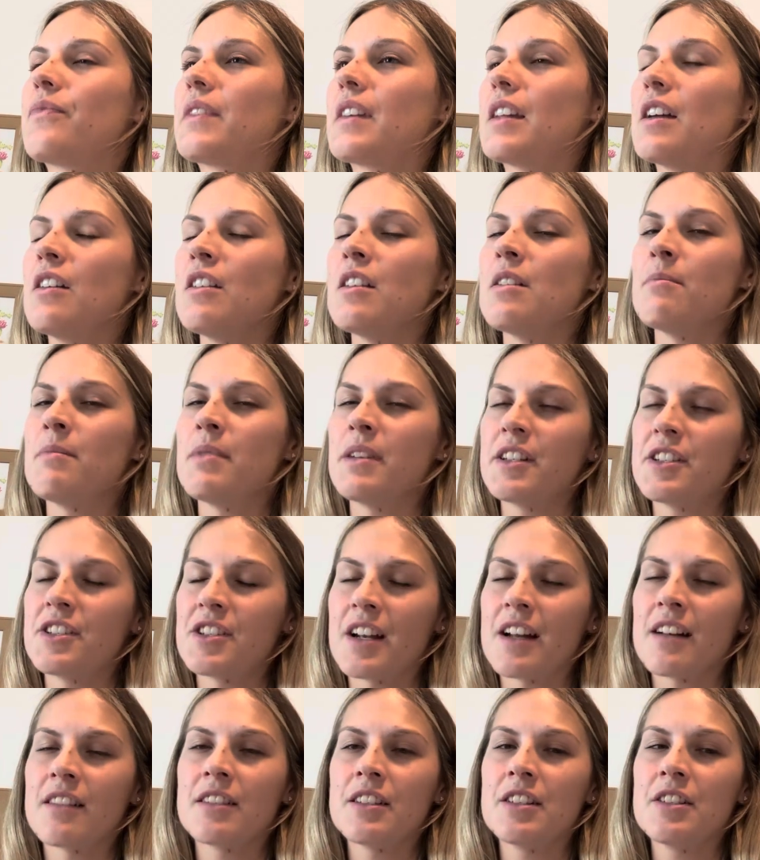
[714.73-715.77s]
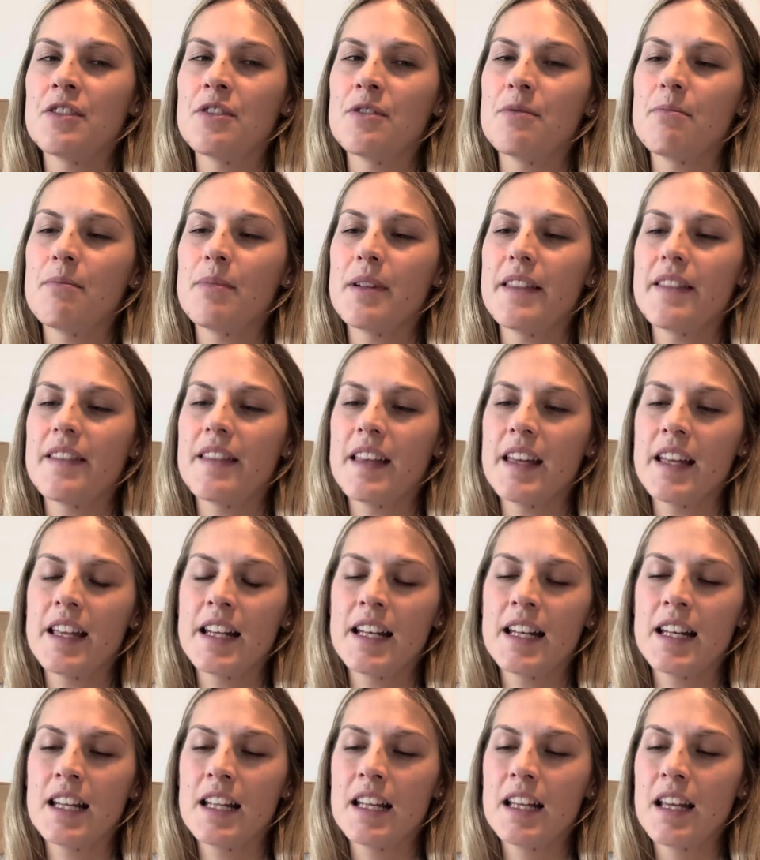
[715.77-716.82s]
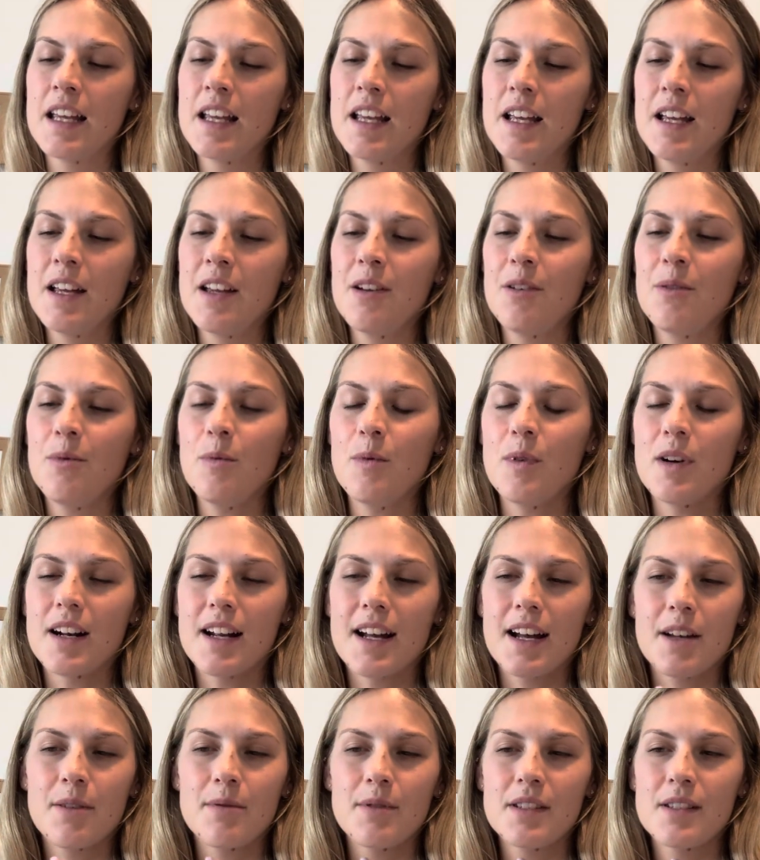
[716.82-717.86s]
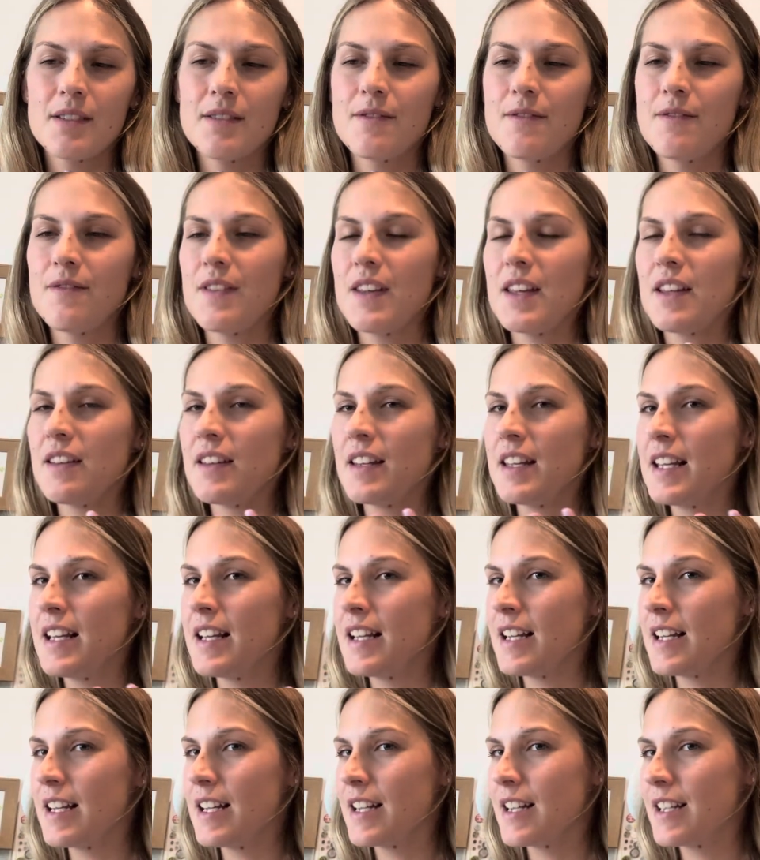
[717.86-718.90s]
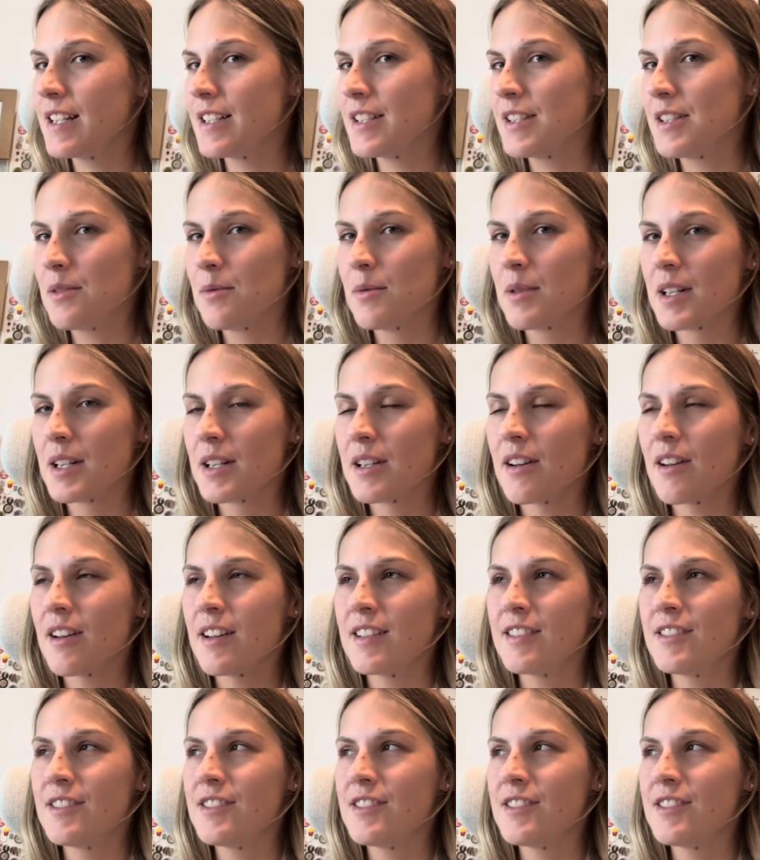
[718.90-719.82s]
Olympic Challenge, but then what I was feeling to work on